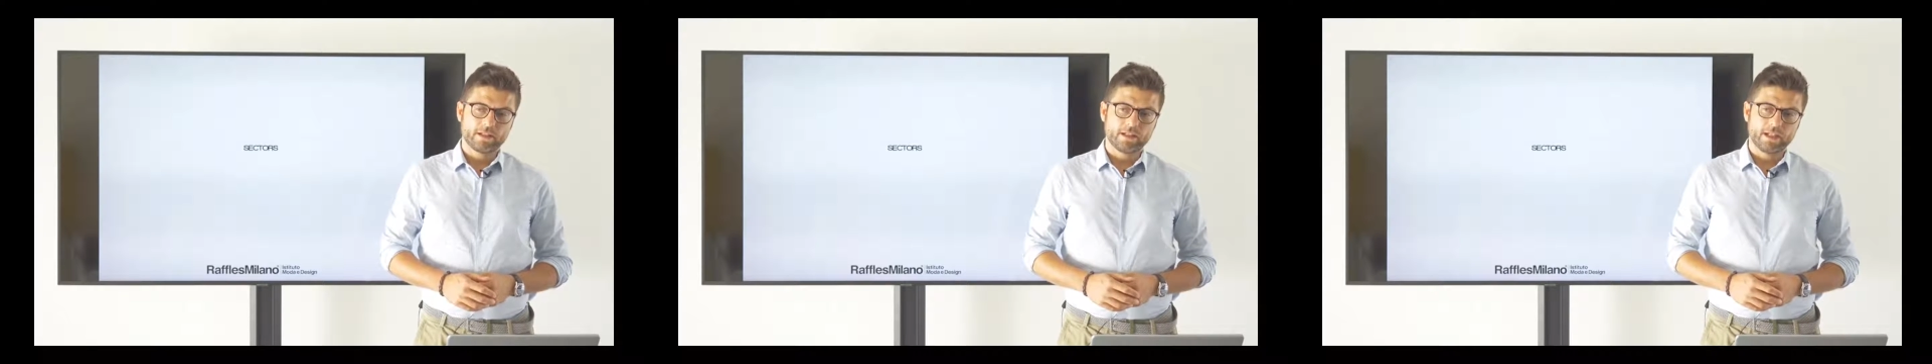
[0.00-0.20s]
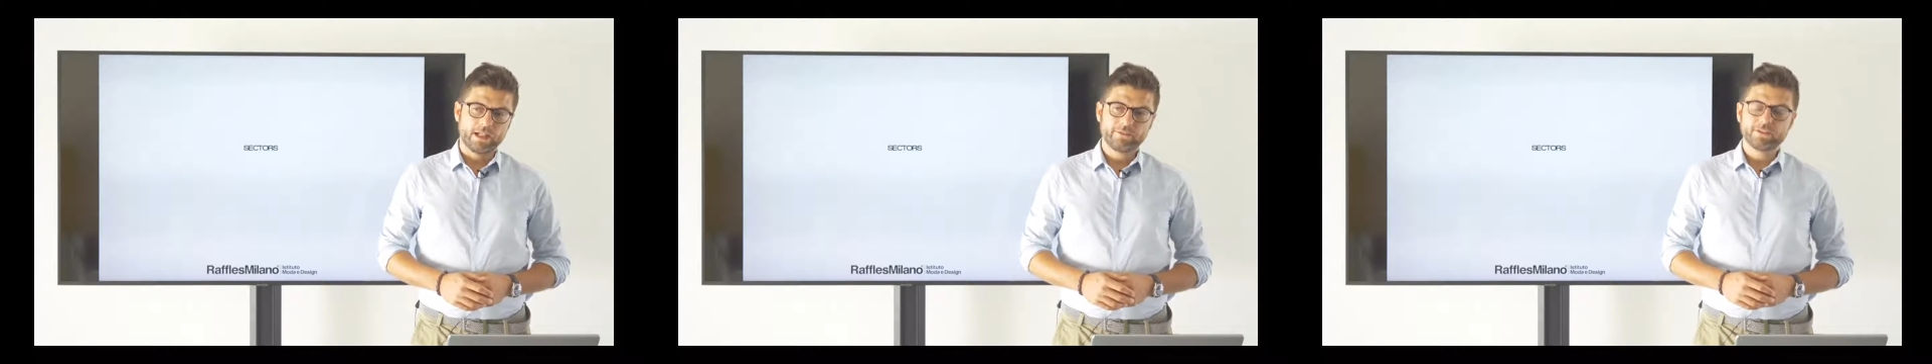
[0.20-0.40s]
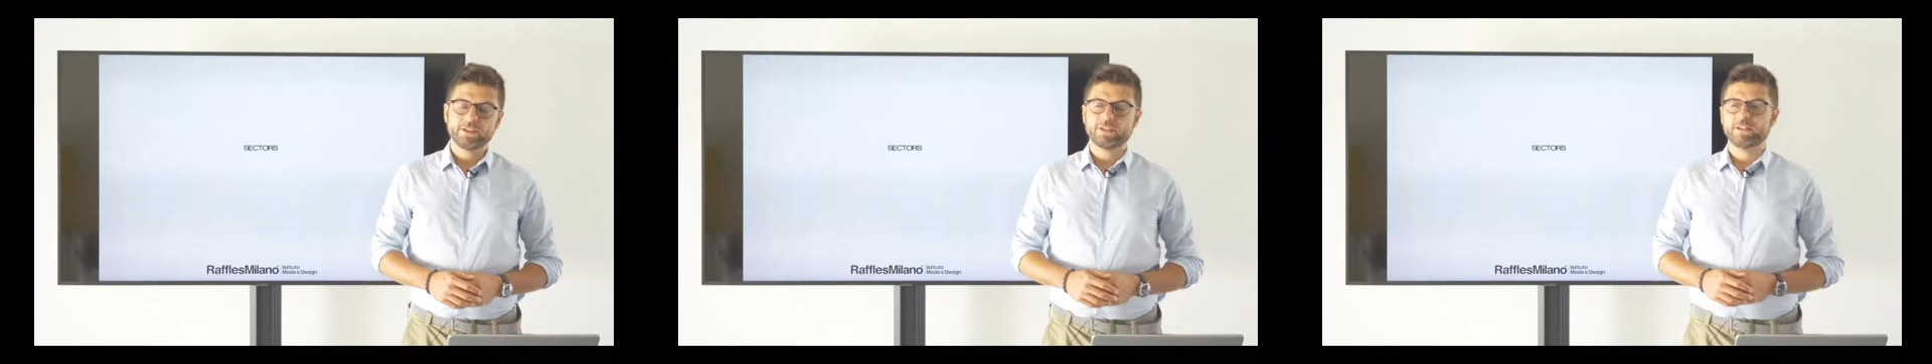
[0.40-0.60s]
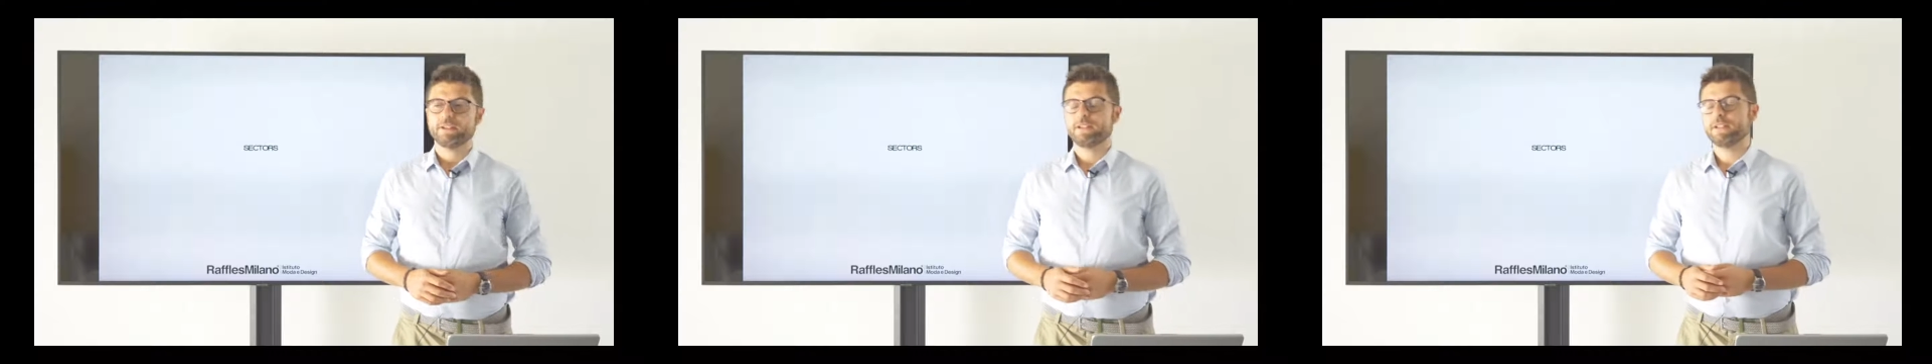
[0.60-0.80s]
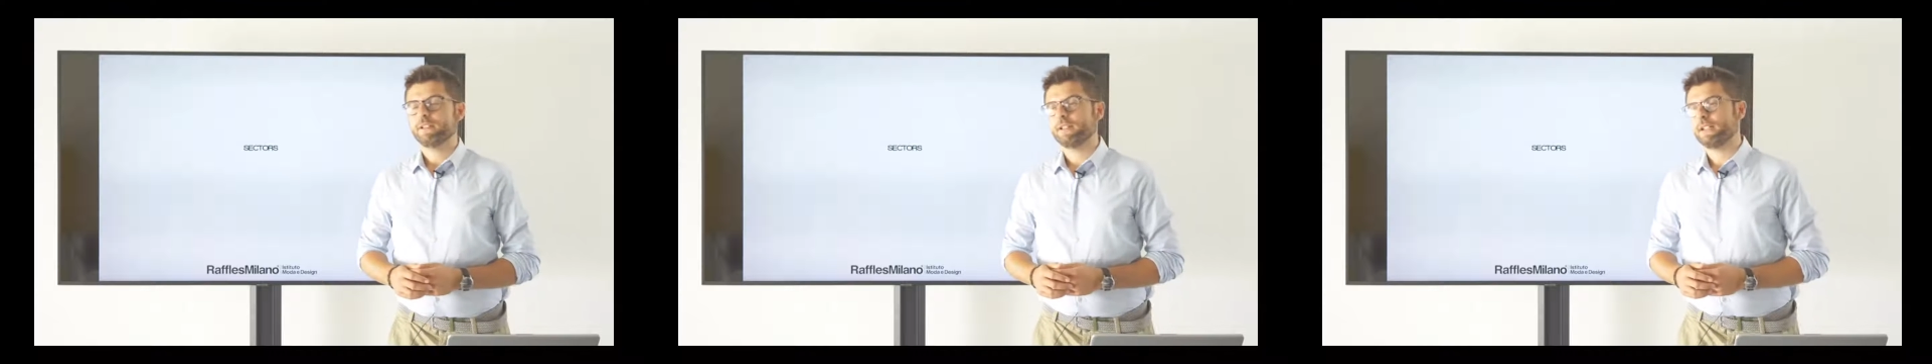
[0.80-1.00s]
After
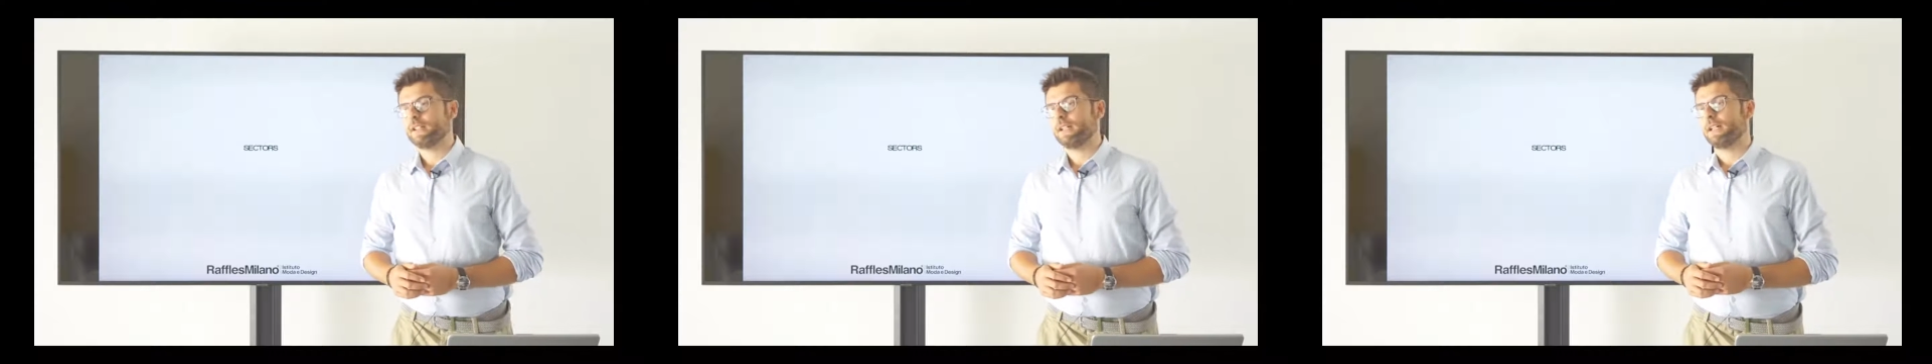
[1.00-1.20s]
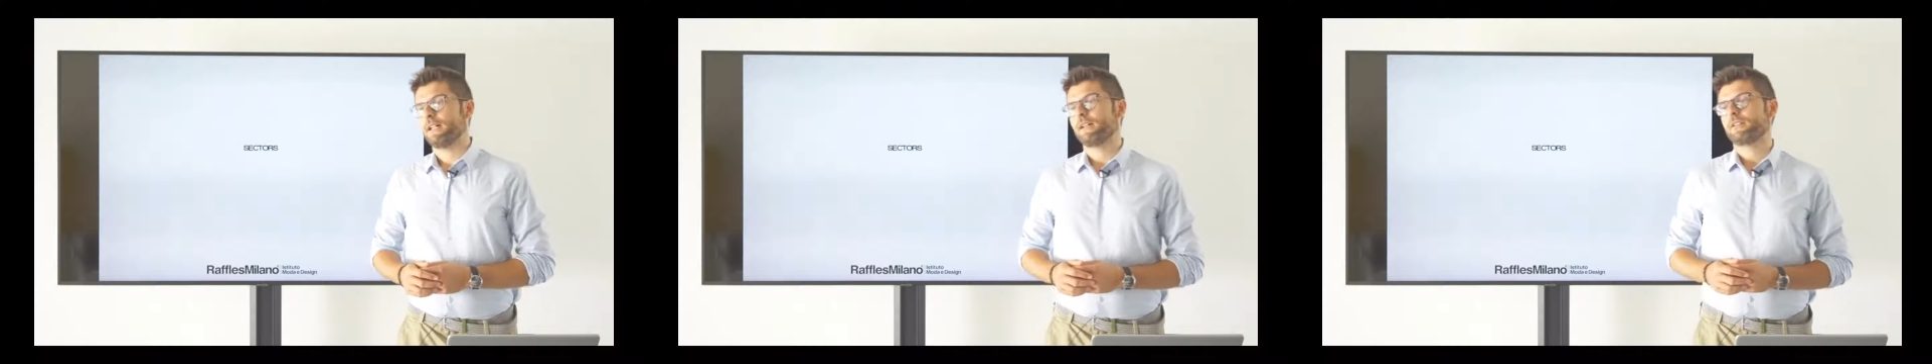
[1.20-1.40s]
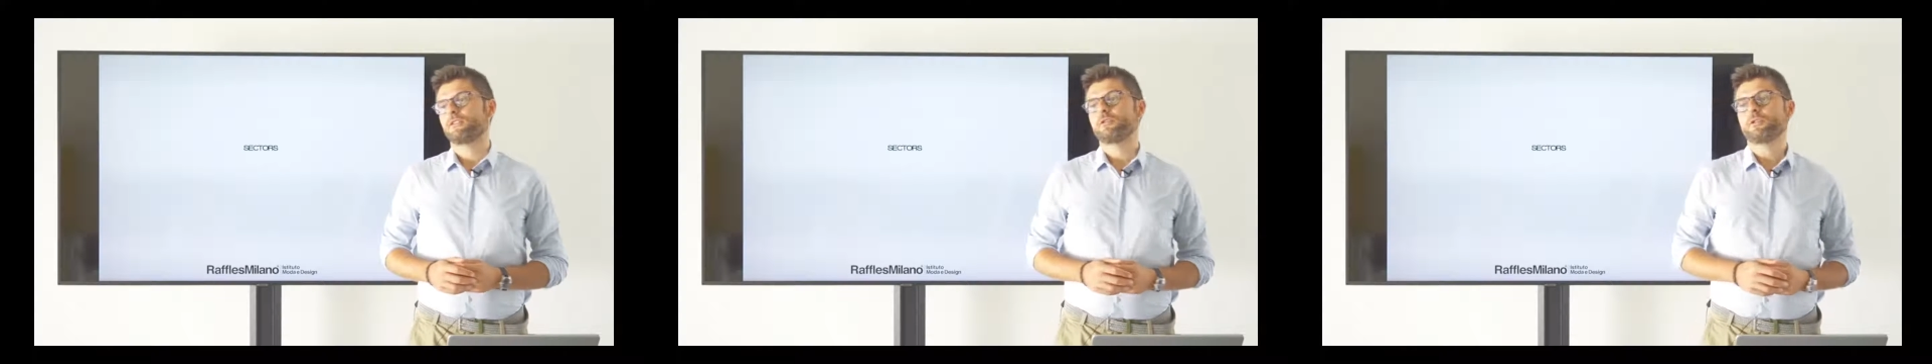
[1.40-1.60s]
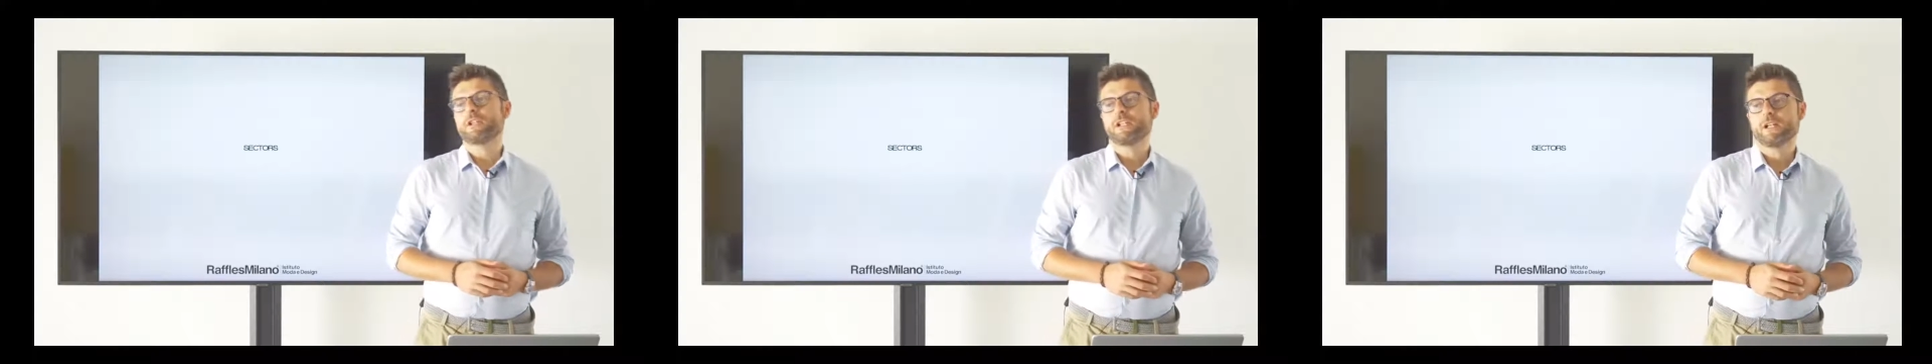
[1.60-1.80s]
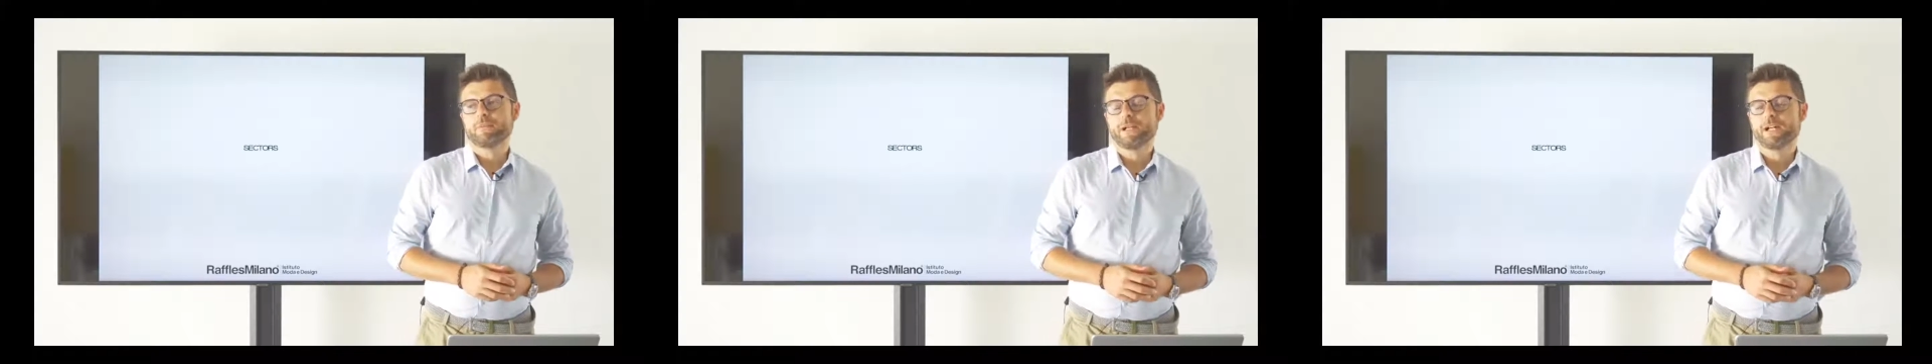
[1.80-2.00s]

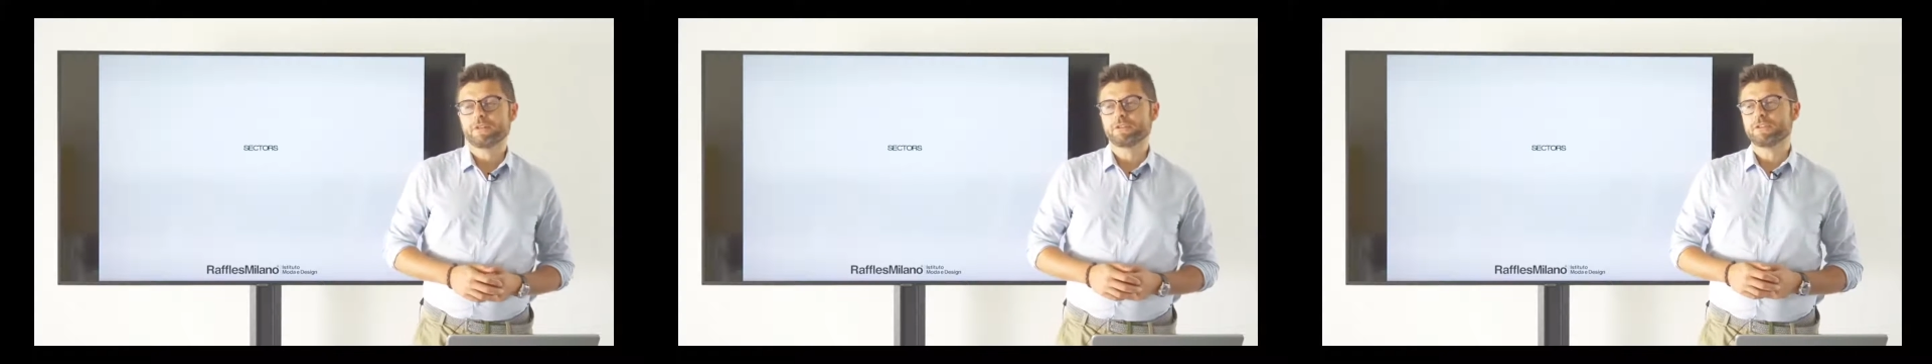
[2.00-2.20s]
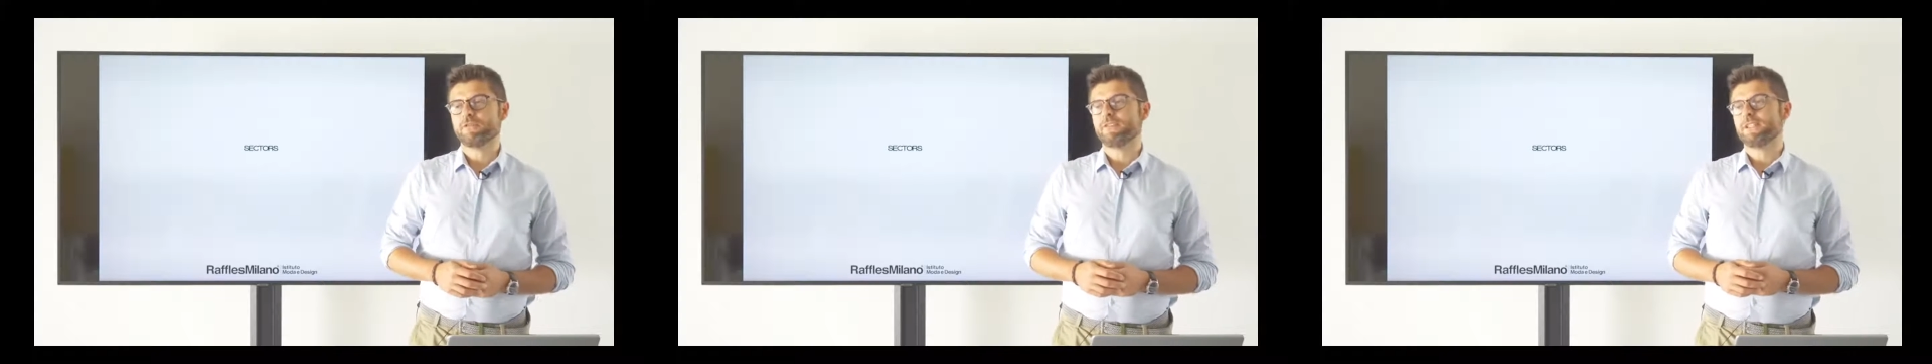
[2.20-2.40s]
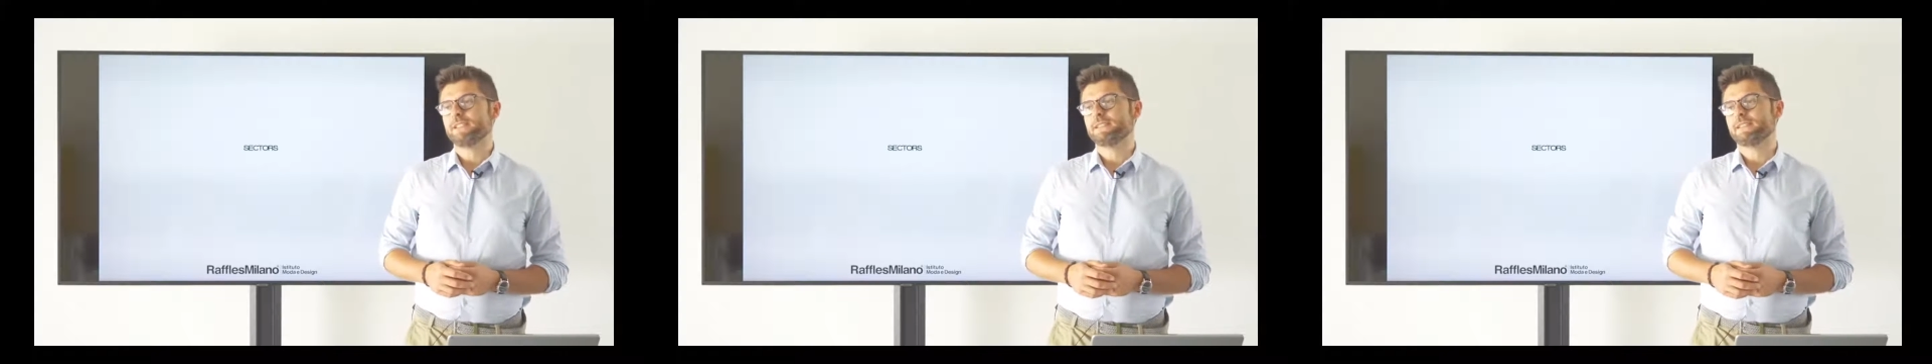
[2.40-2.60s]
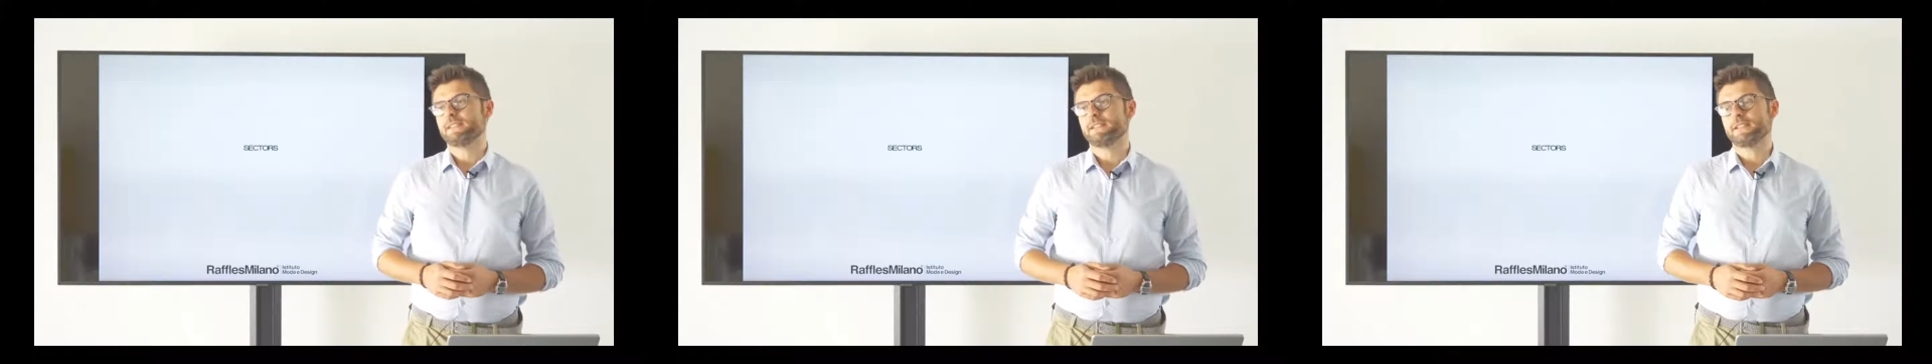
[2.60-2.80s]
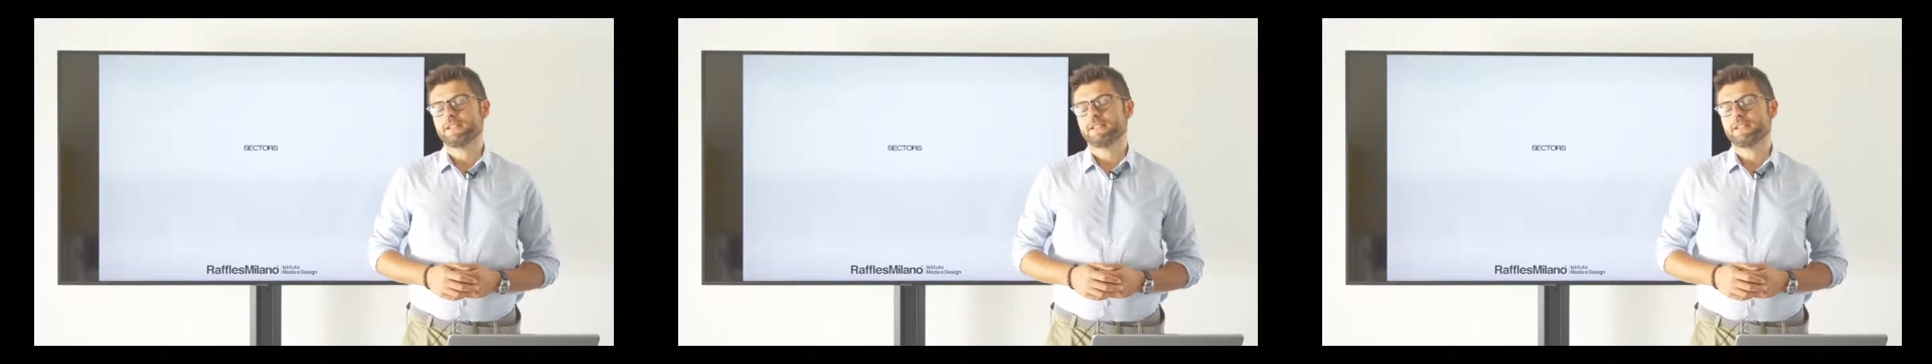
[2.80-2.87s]
talking about these